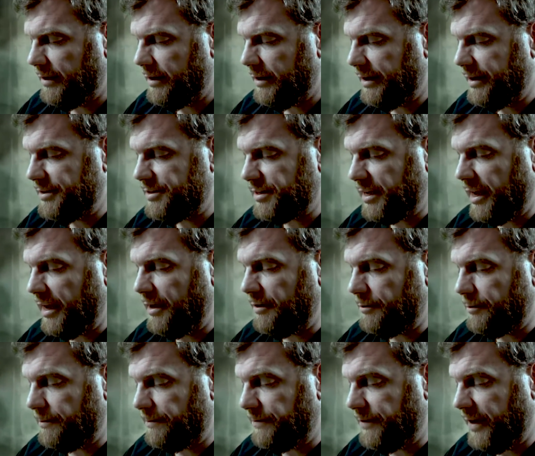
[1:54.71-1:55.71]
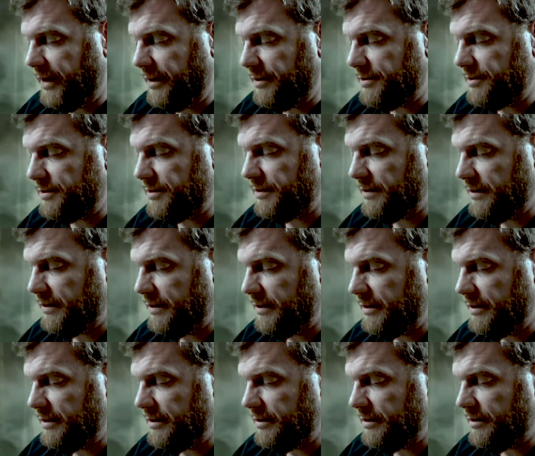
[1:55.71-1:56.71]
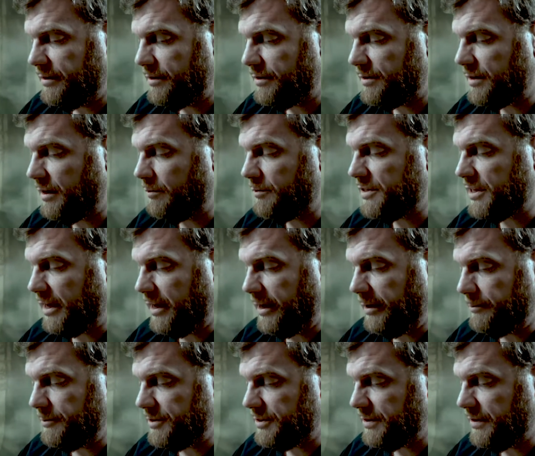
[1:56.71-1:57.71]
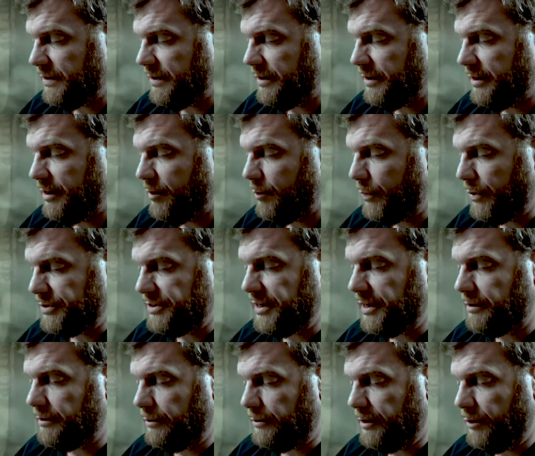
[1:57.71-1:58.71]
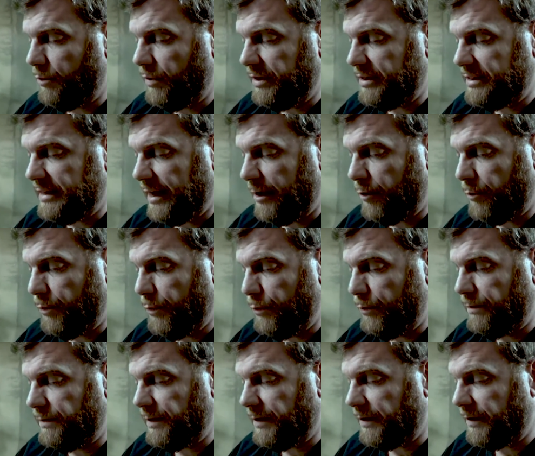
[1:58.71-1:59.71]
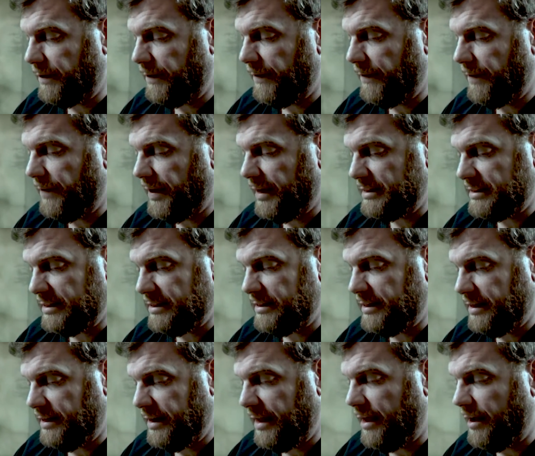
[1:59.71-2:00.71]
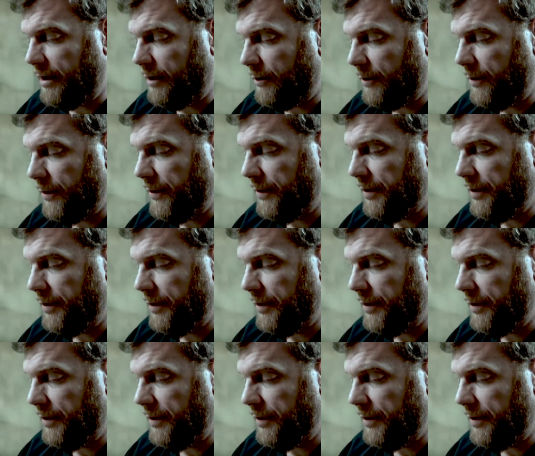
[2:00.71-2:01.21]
He scanned her face. Sometimes, particularly when doubt moved her, as it did now,